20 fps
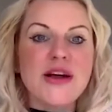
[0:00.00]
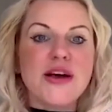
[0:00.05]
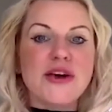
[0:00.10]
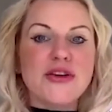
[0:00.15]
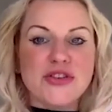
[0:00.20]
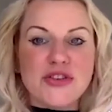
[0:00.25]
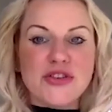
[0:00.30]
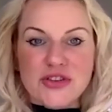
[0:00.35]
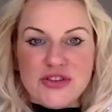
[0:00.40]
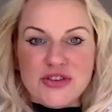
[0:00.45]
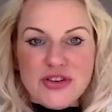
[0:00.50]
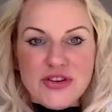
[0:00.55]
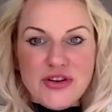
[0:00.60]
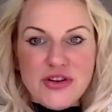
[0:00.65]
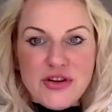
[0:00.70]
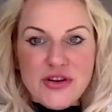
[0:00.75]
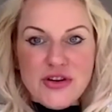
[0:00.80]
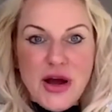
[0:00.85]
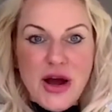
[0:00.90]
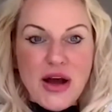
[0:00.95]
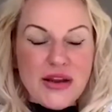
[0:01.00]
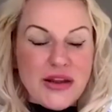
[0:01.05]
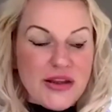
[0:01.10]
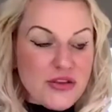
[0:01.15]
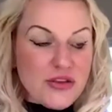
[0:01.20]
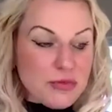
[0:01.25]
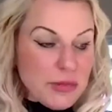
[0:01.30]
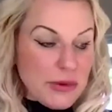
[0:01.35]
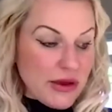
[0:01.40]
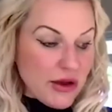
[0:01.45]
And
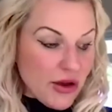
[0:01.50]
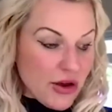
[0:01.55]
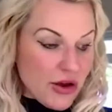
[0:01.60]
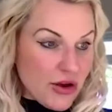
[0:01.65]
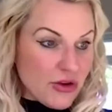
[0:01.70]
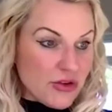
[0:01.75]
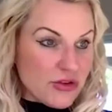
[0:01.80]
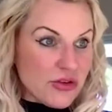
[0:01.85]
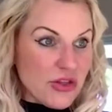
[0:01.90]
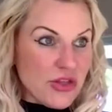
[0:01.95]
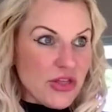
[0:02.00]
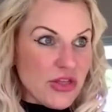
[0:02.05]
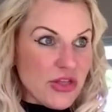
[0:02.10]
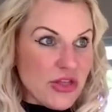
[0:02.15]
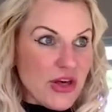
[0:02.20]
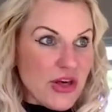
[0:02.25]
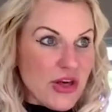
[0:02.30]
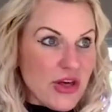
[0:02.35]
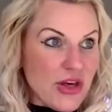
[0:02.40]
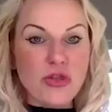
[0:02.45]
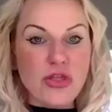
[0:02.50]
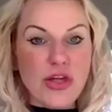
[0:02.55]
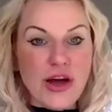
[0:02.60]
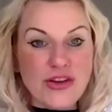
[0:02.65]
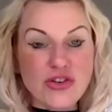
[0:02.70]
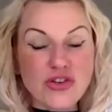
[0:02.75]
it's because they have put their